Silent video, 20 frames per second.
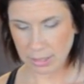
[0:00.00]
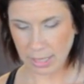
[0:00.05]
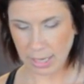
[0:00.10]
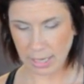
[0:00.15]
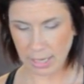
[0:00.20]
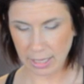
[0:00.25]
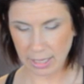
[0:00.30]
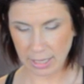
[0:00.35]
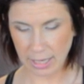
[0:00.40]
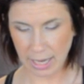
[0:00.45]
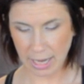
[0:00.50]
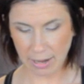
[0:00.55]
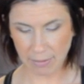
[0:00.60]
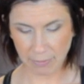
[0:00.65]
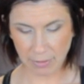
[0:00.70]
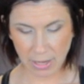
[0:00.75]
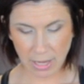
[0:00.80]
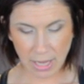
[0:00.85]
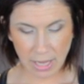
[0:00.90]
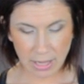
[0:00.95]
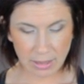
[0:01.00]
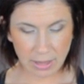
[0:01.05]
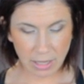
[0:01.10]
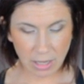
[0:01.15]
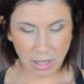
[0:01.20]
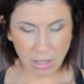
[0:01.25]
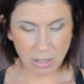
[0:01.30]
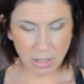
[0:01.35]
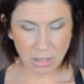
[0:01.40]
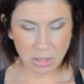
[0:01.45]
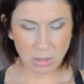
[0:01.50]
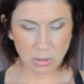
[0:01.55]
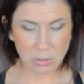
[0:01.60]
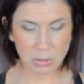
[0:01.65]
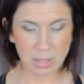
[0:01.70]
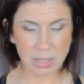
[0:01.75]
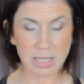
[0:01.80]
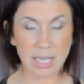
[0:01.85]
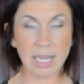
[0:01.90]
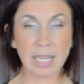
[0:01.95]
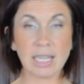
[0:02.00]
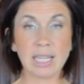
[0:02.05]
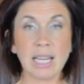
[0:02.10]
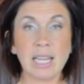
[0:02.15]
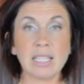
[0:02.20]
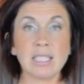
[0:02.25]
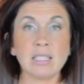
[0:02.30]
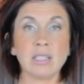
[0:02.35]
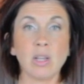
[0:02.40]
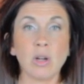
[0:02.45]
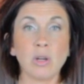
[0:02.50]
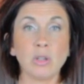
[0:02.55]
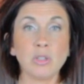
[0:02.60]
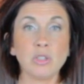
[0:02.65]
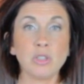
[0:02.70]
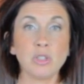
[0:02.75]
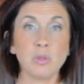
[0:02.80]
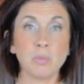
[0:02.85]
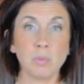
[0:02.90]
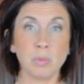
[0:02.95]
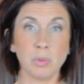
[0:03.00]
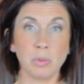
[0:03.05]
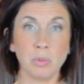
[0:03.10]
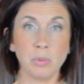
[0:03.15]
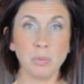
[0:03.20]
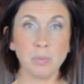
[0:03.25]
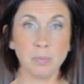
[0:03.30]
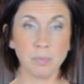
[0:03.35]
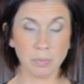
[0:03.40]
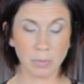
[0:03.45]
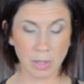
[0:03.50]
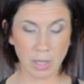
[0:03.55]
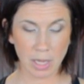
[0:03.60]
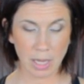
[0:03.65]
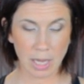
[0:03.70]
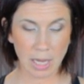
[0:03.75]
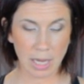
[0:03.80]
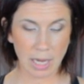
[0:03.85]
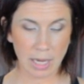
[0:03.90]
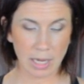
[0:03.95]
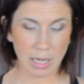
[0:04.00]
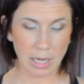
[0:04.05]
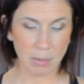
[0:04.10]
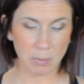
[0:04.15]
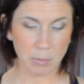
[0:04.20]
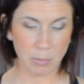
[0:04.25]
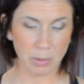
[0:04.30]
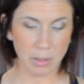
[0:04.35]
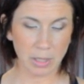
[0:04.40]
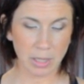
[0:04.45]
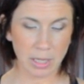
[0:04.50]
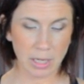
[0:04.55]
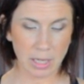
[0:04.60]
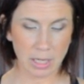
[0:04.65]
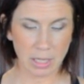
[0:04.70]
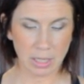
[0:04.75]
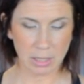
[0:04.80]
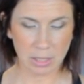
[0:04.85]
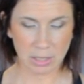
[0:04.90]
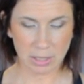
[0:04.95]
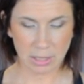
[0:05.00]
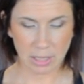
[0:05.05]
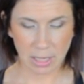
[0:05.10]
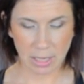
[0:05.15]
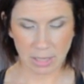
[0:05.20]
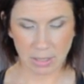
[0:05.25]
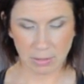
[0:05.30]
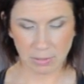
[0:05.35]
Take it in half. Then all I do is I take a nice large spoon and I bring it and I just kind